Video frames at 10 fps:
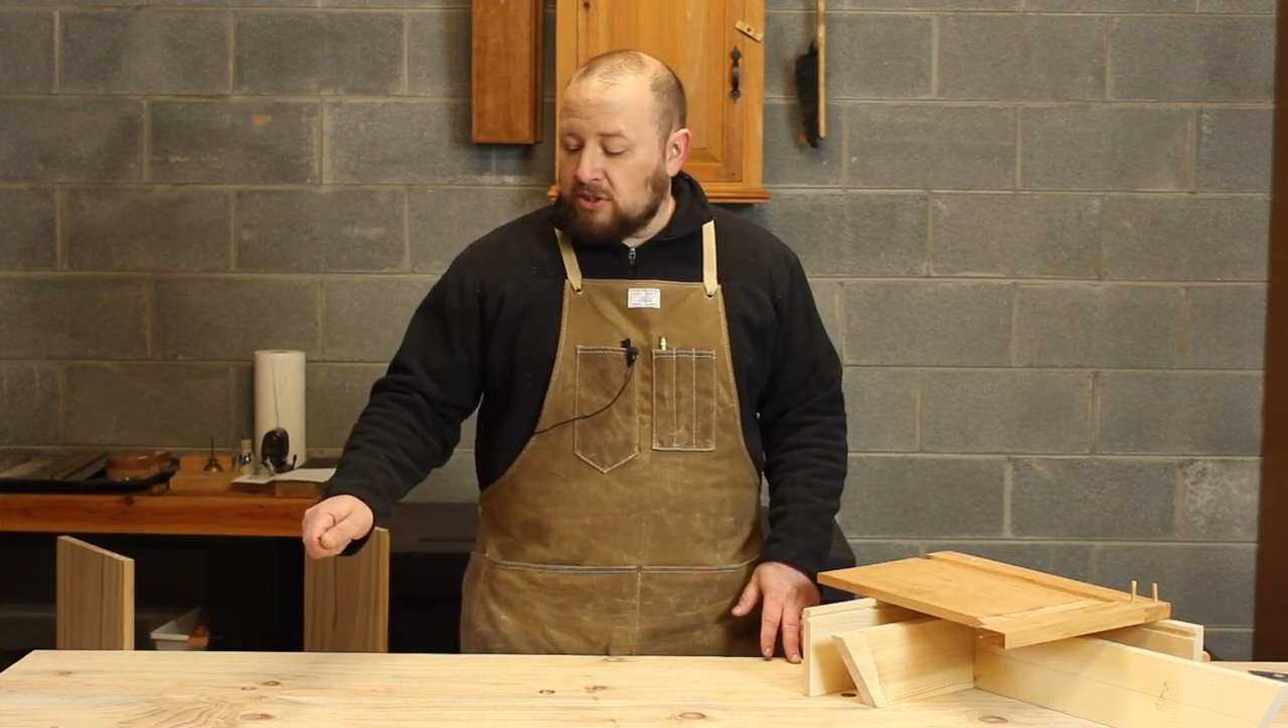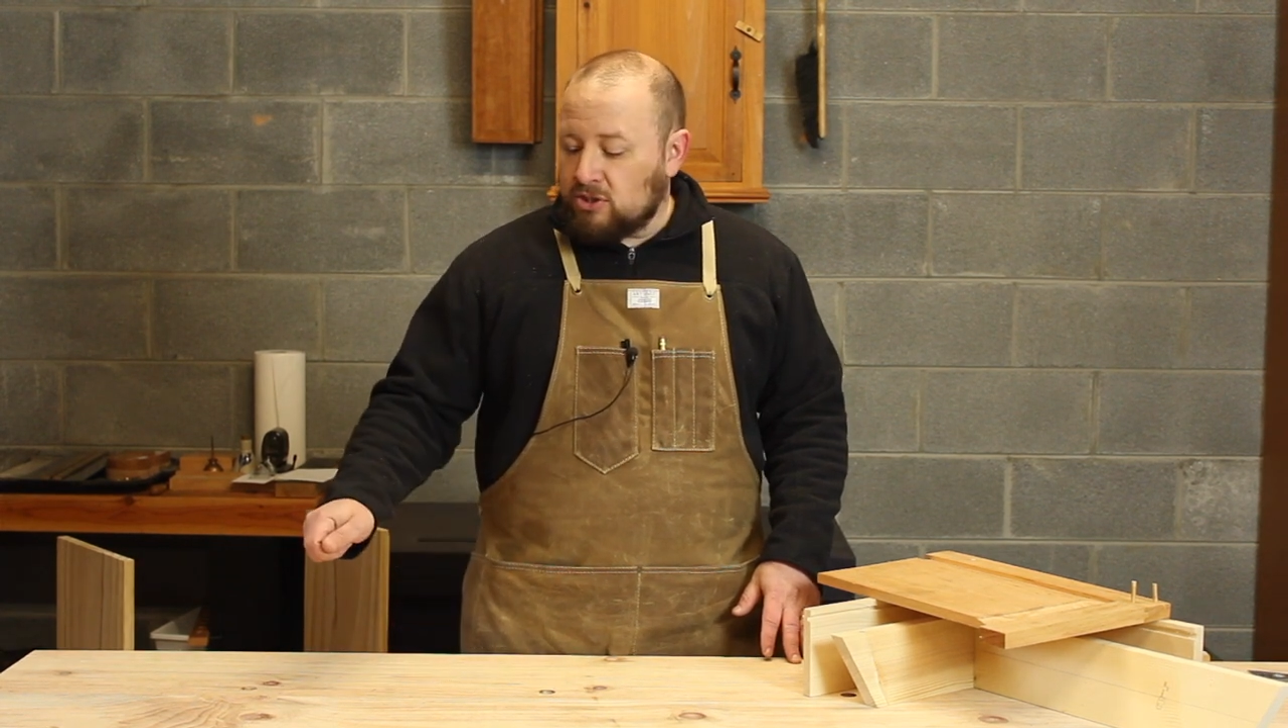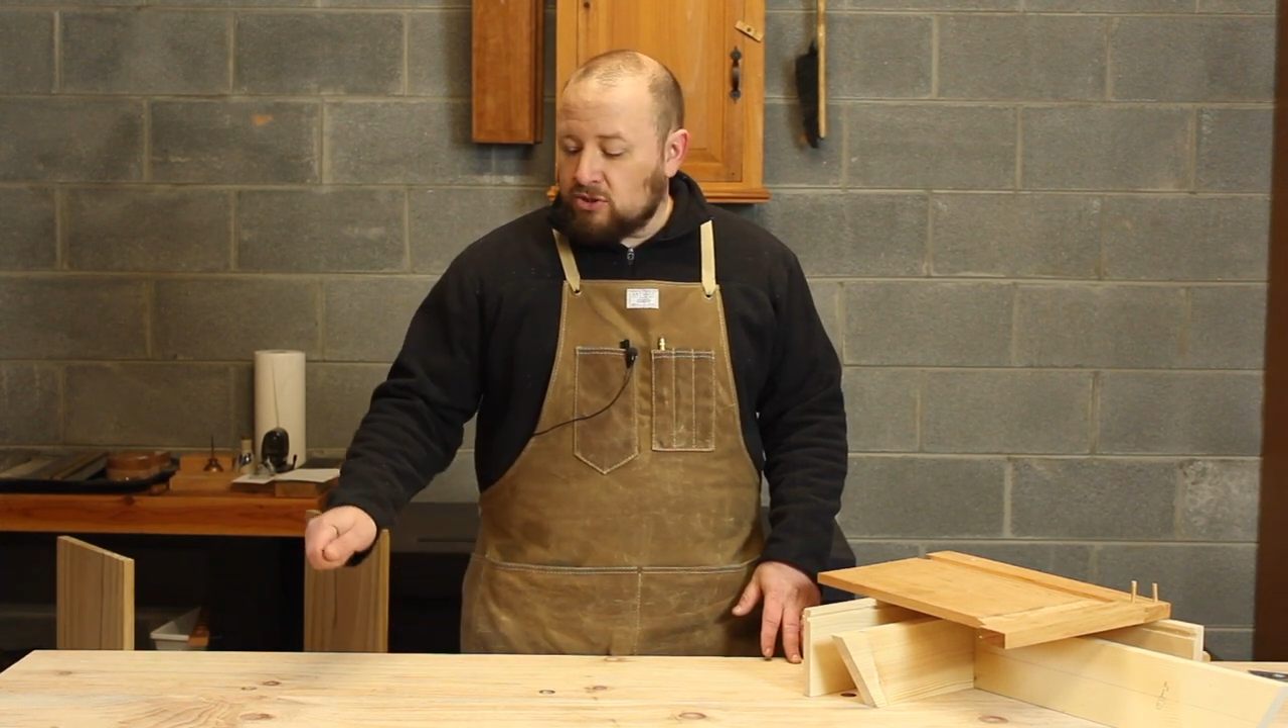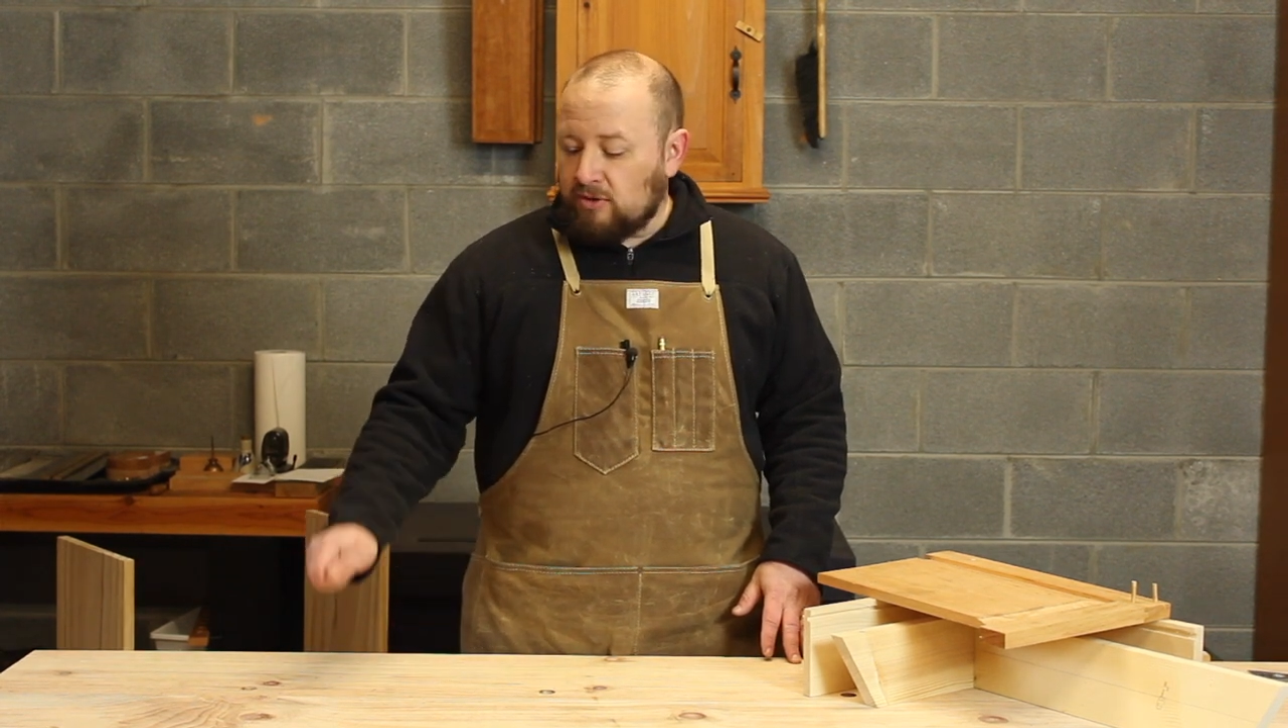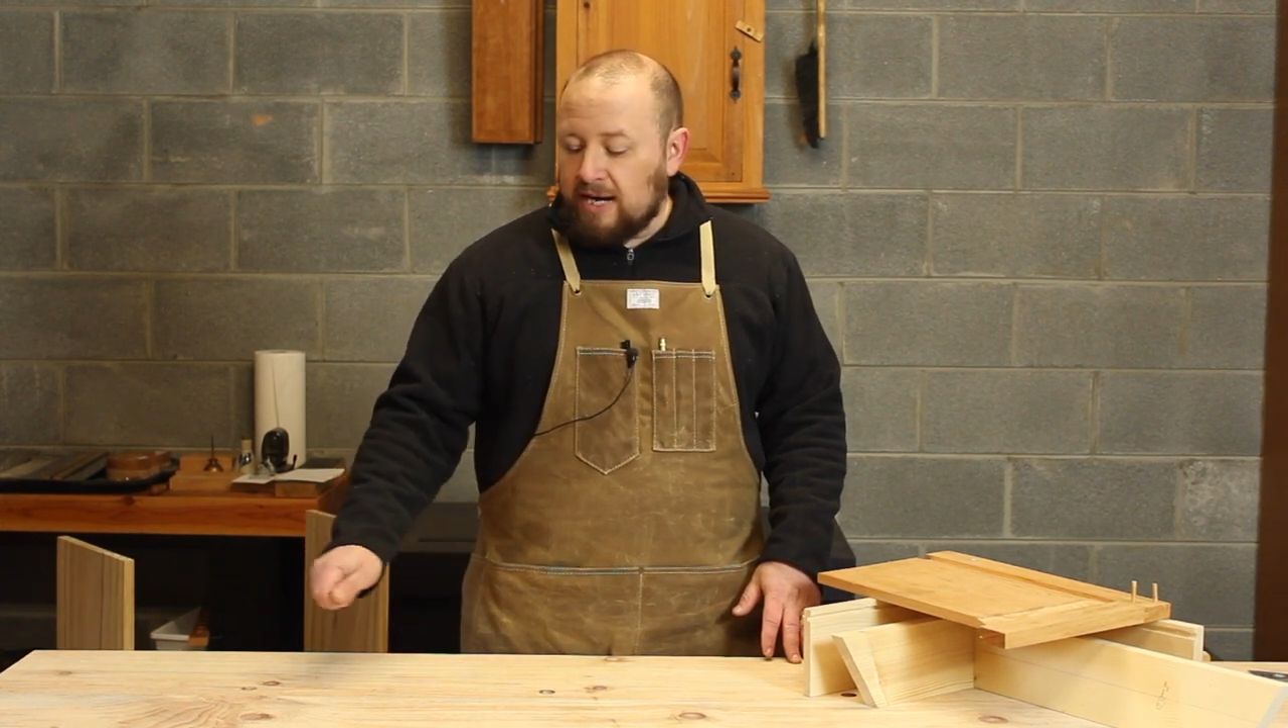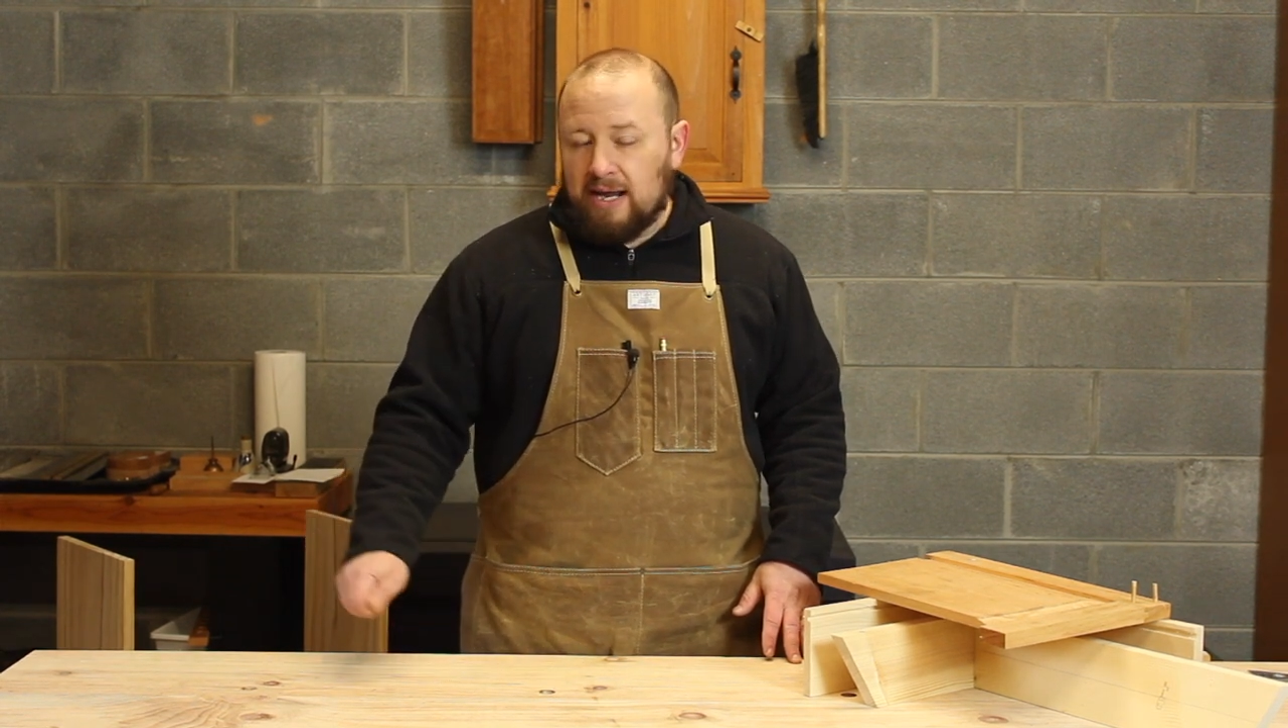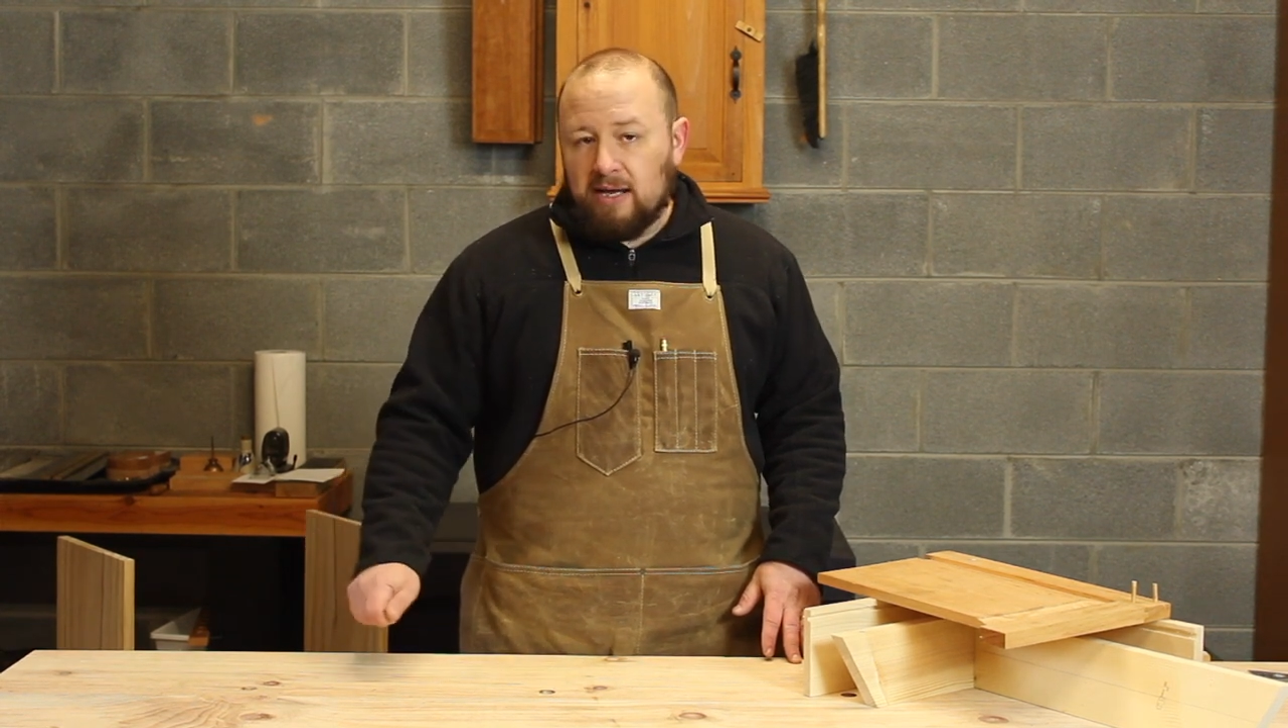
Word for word: straight